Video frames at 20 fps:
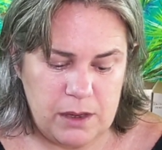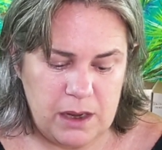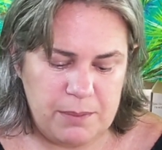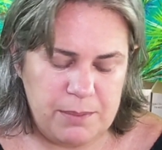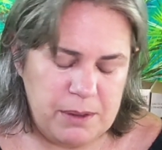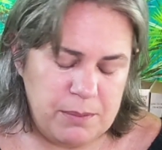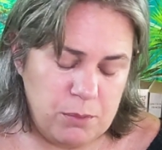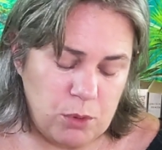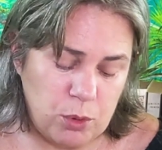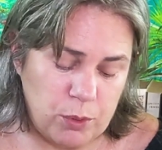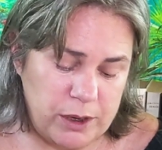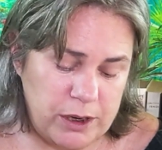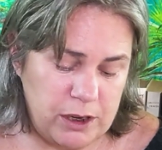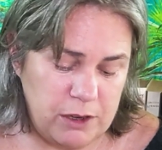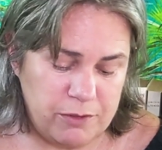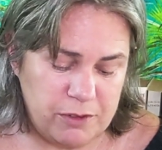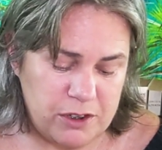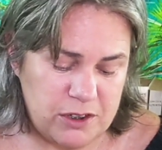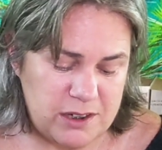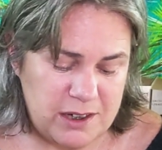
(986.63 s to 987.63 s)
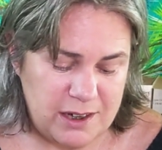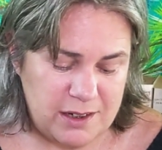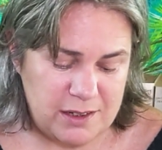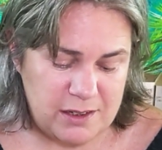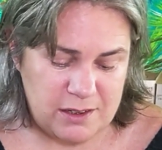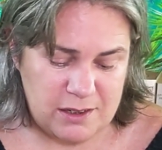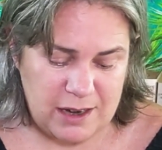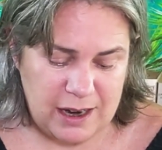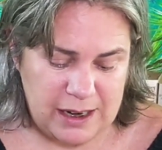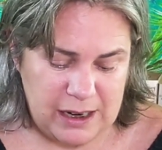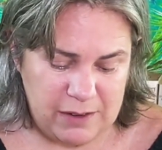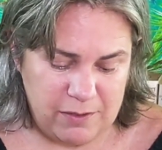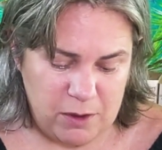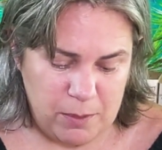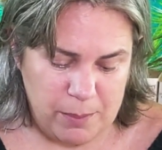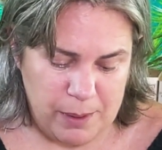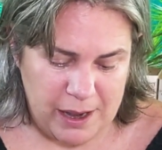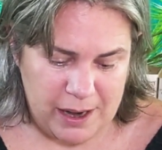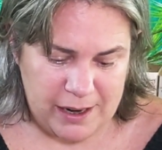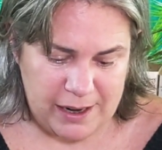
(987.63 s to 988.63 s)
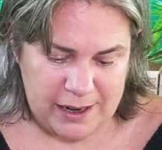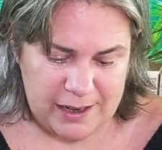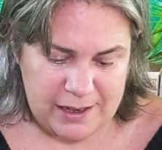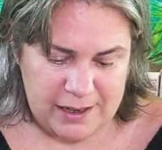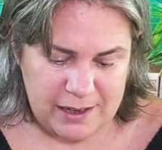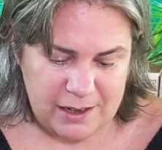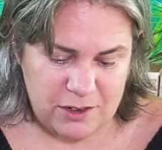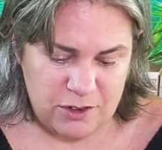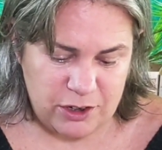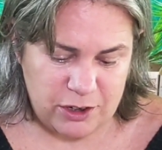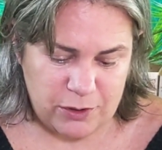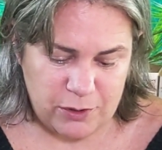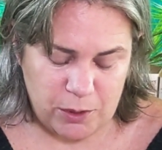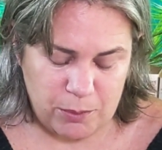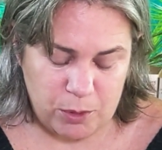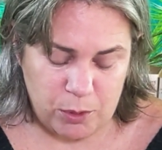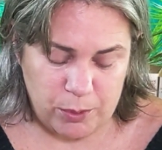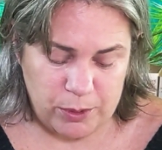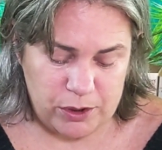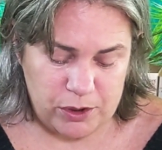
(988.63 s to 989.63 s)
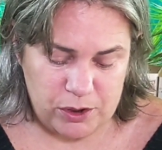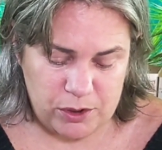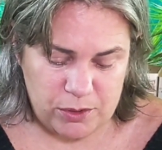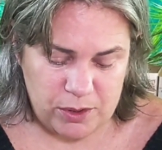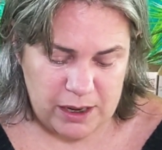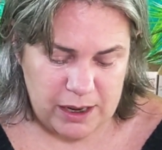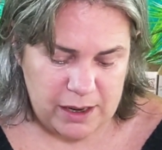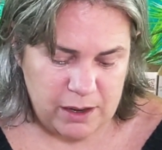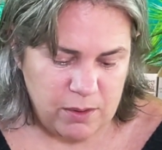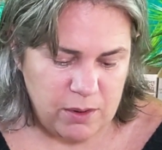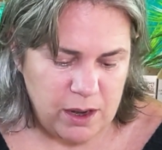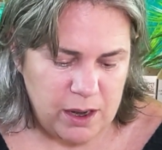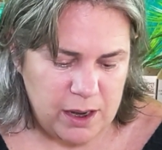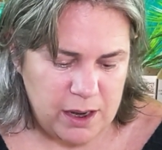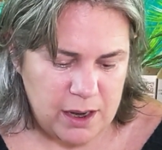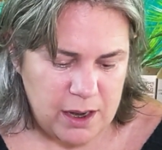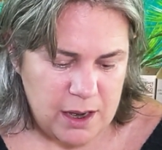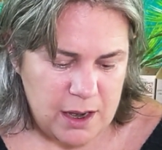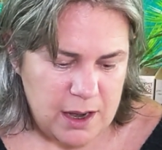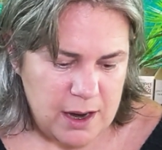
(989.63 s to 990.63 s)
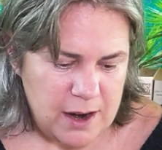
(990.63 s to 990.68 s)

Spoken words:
I mean, merino for socks is kind of a bad idea in general, but we do it anyway.